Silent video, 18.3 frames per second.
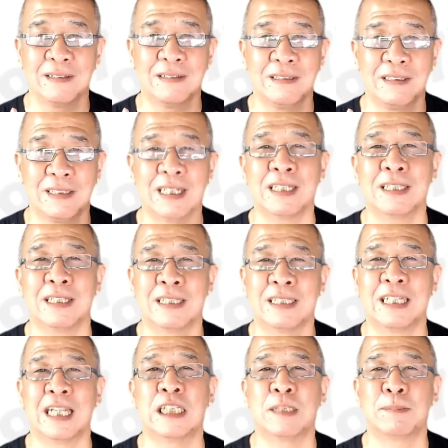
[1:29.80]
Just a
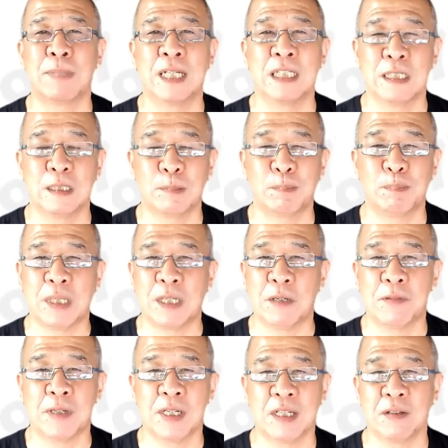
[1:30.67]
6 months
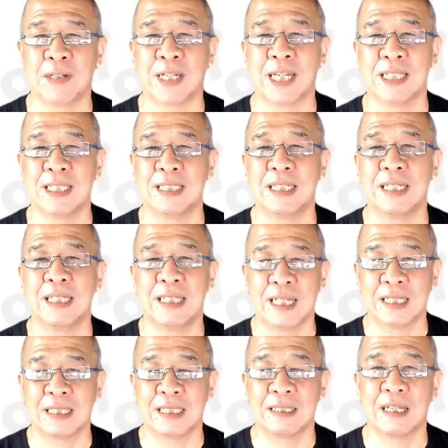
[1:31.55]
period, you can see
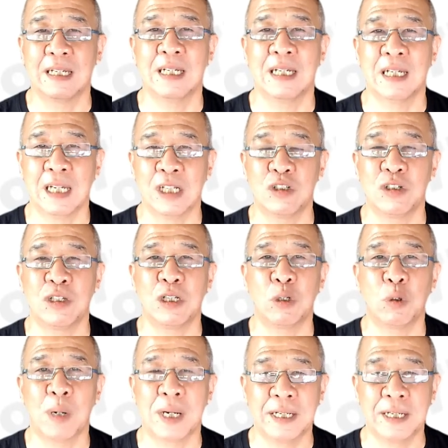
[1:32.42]
there's actually
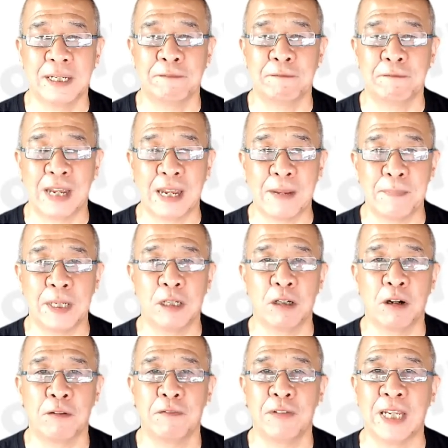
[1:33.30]
quite a fair bit
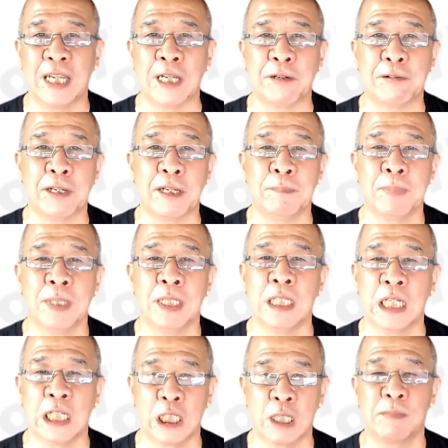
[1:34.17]
of
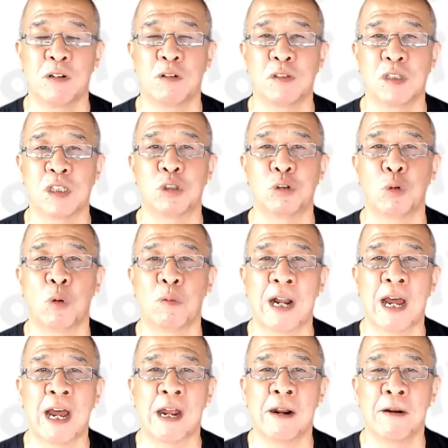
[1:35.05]
increment in terms of the
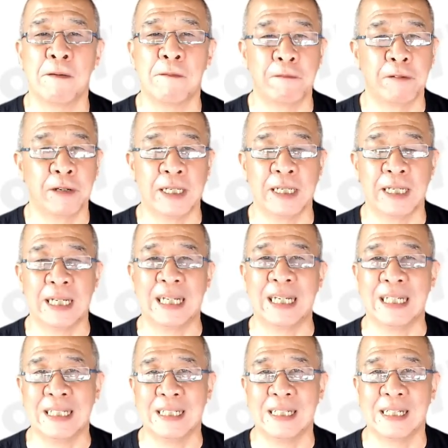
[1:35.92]
SORA rate
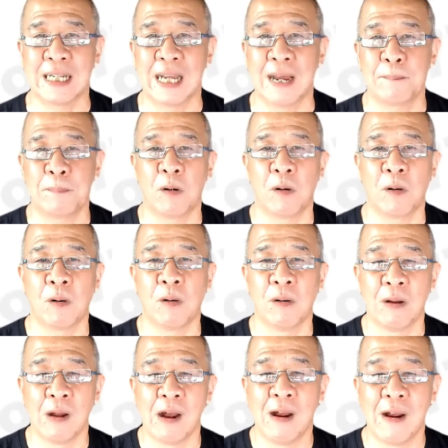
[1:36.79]
in Singapore,
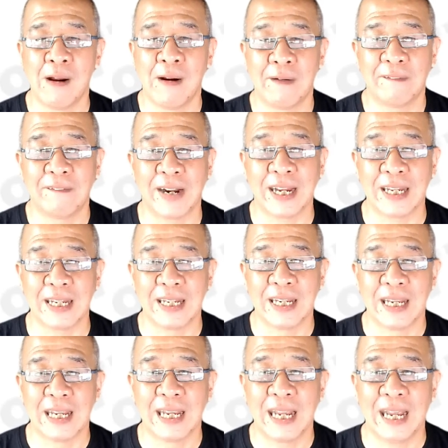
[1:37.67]
right?
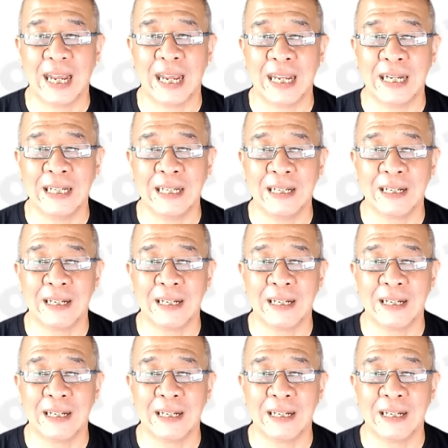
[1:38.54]
And